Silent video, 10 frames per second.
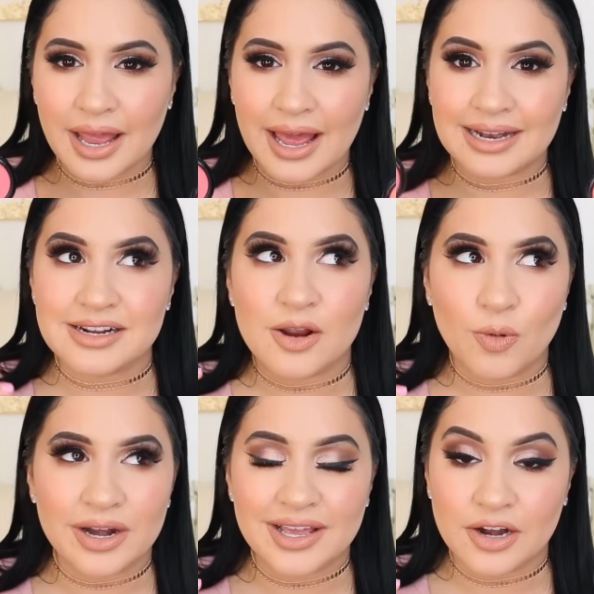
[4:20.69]
and I
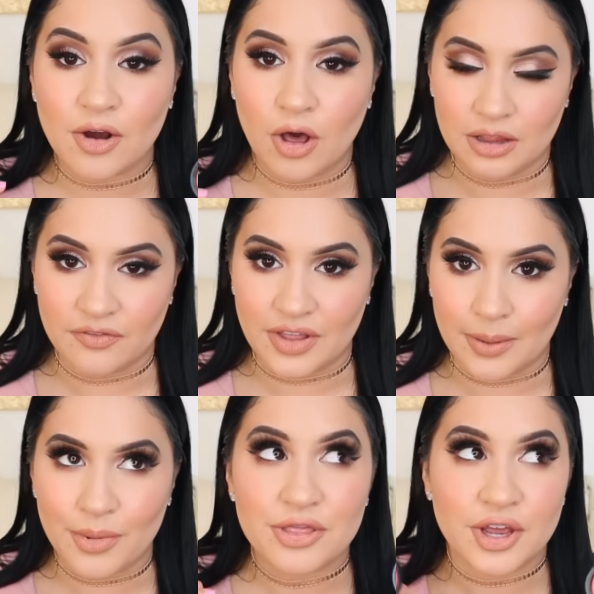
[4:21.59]
want to get all of them.